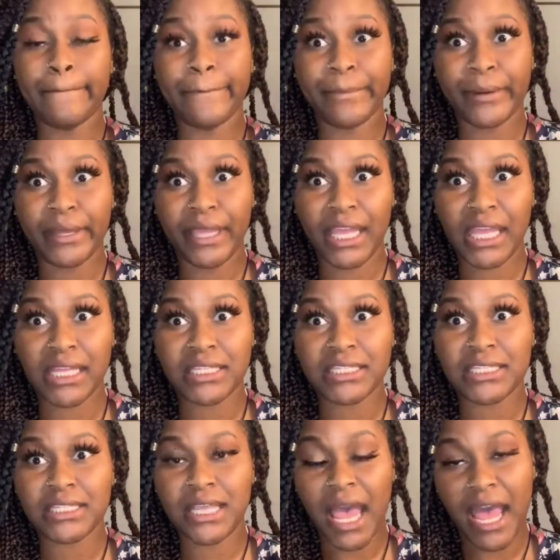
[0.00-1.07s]
but
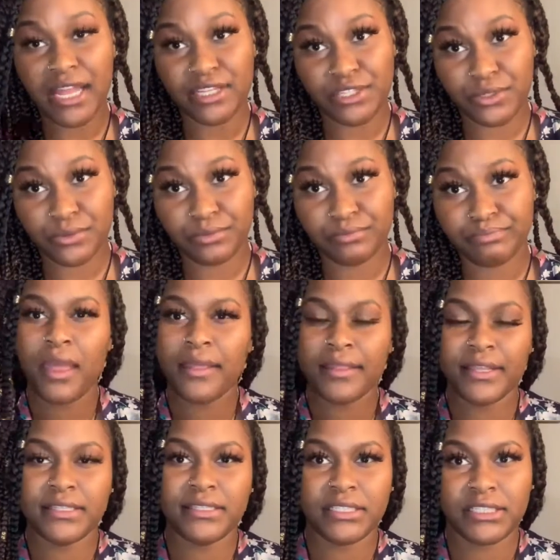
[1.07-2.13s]
I do.
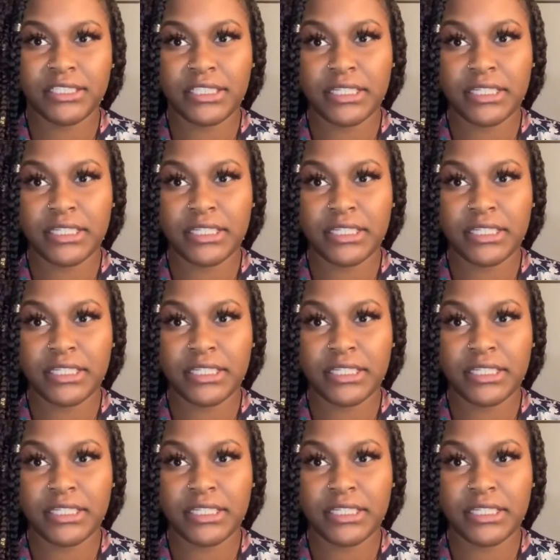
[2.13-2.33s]
This is